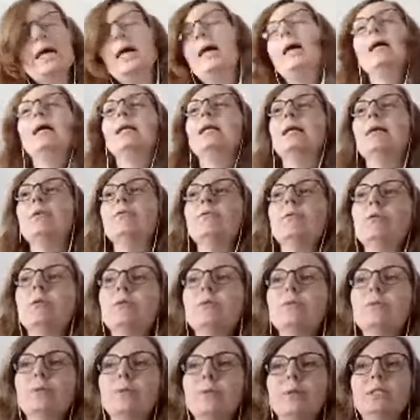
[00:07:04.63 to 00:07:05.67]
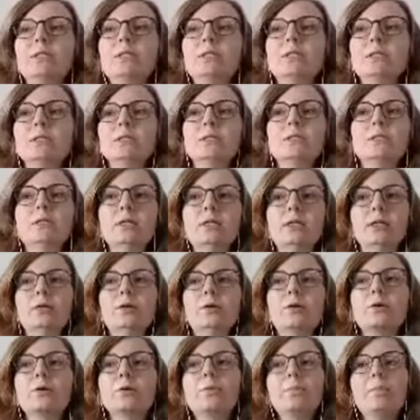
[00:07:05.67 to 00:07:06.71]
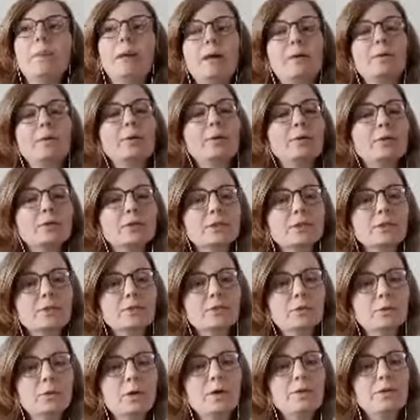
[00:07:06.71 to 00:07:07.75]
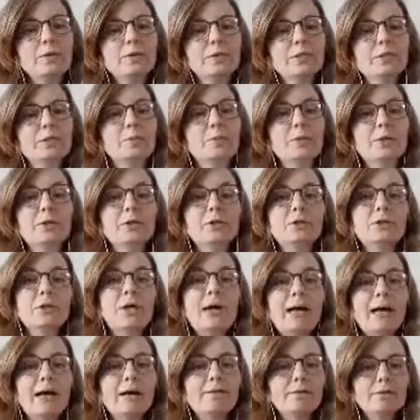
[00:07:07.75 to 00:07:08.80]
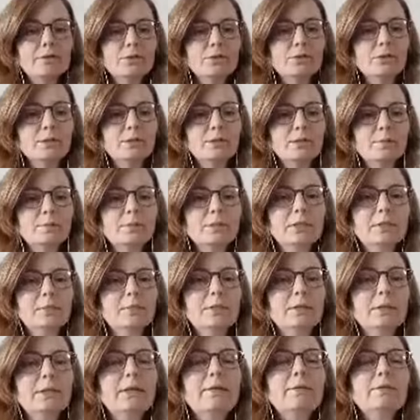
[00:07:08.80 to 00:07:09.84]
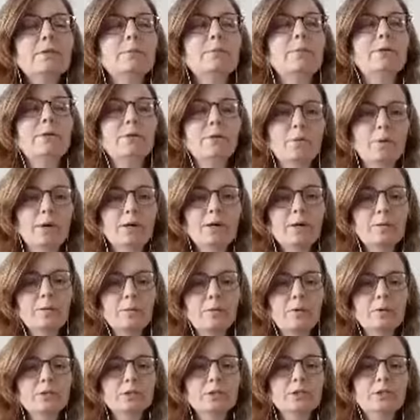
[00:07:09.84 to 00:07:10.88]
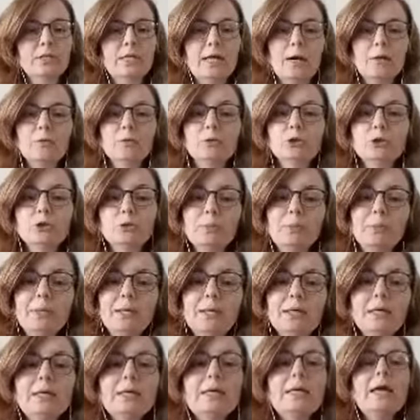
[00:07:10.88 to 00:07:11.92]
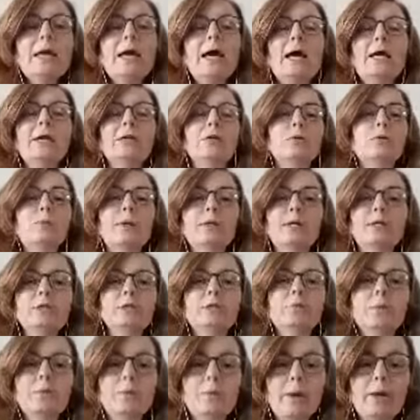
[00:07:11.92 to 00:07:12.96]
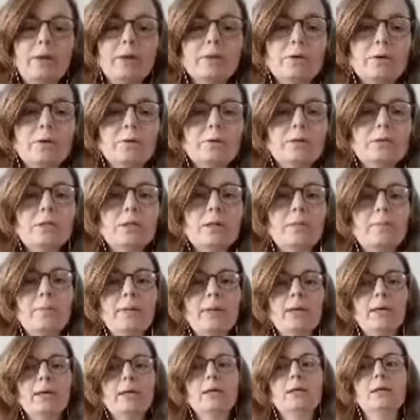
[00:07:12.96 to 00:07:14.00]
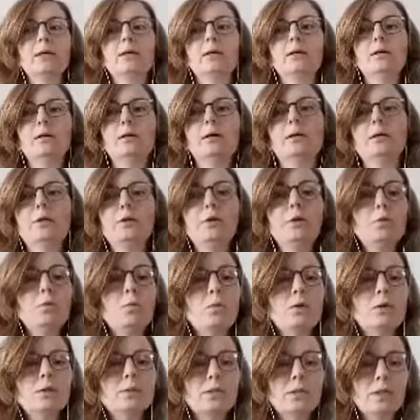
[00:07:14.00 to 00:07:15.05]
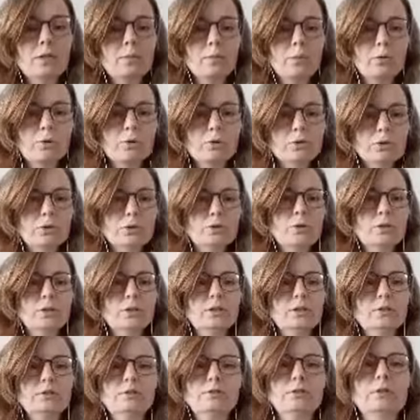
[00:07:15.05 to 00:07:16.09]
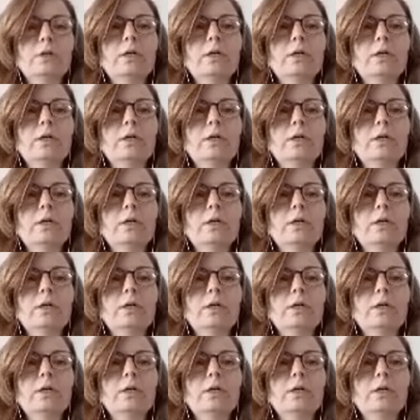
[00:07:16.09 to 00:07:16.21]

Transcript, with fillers: And if one of the reasons you're comparing yourself to others is because you have certain limiting beliefs about the writing process and how it should be, and you're ready to rewrite those and make uh, new ones that are more constructive